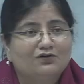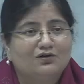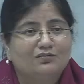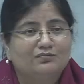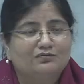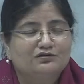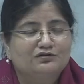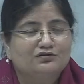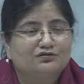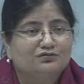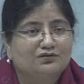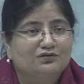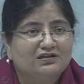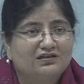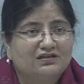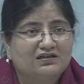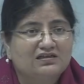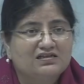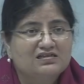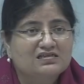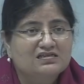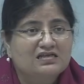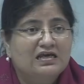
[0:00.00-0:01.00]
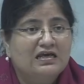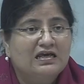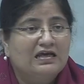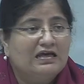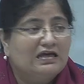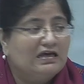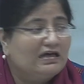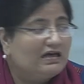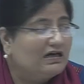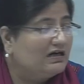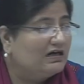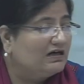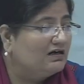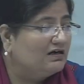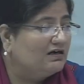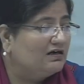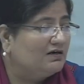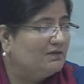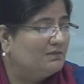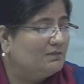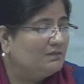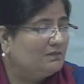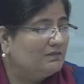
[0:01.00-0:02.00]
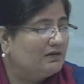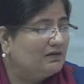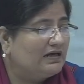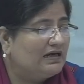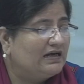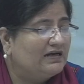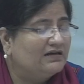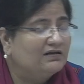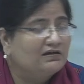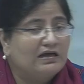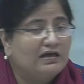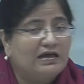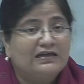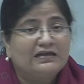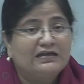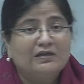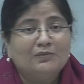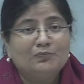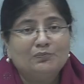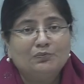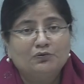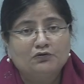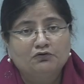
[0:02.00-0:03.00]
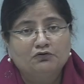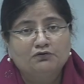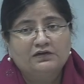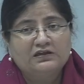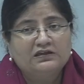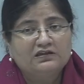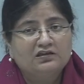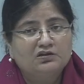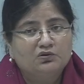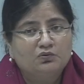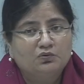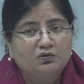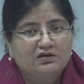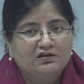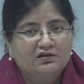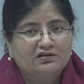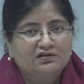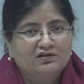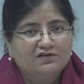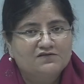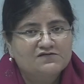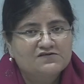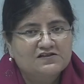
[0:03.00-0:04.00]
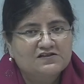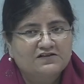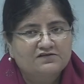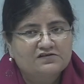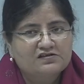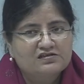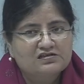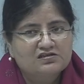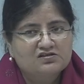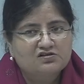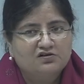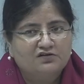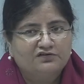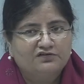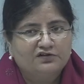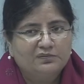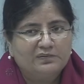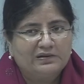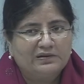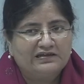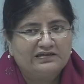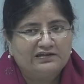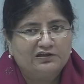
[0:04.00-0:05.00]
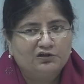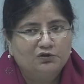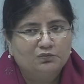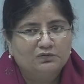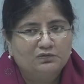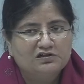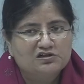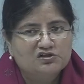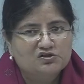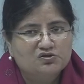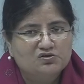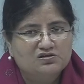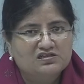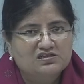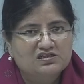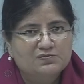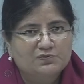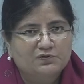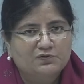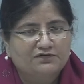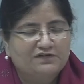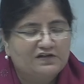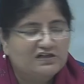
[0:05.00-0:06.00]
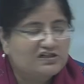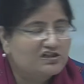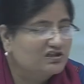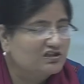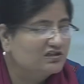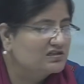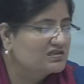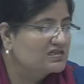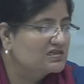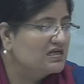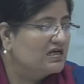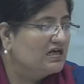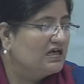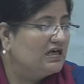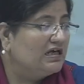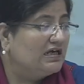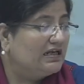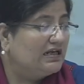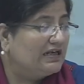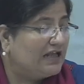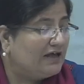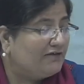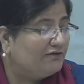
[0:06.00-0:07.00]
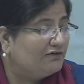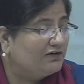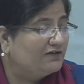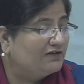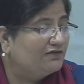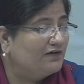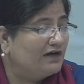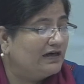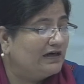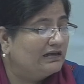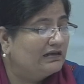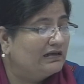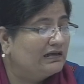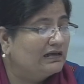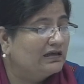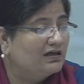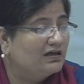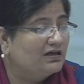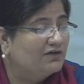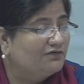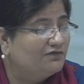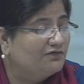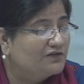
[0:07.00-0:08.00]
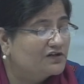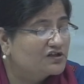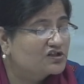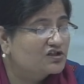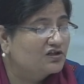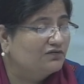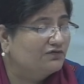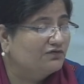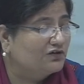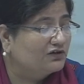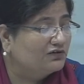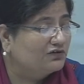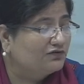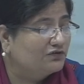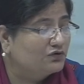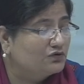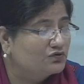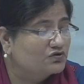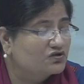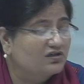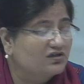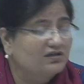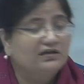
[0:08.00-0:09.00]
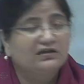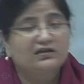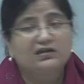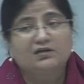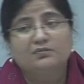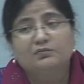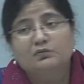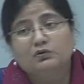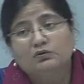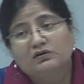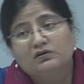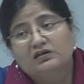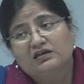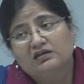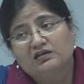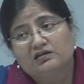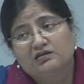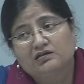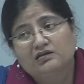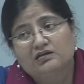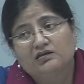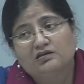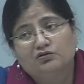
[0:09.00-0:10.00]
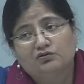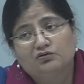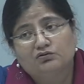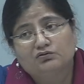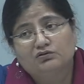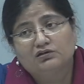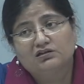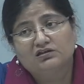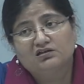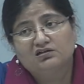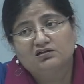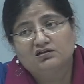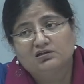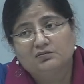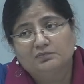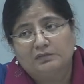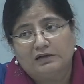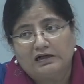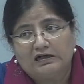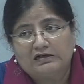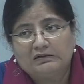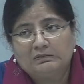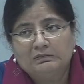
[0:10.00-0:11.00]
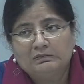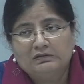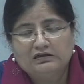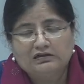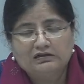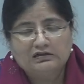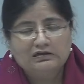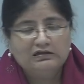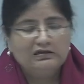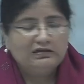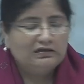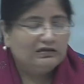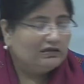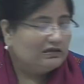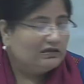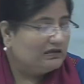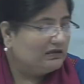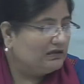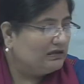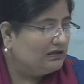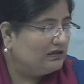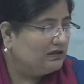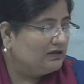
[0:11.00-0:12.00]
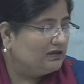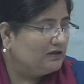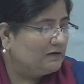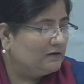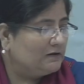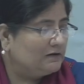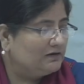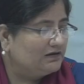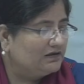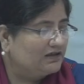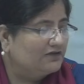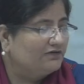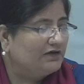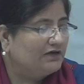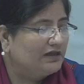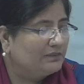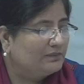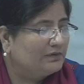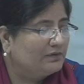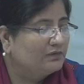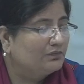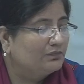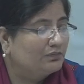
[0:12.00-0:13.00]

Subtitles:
opportunities, and improving the quality of services offered by the human resources professionals, defining a vision for the future and communicating it to the department, developing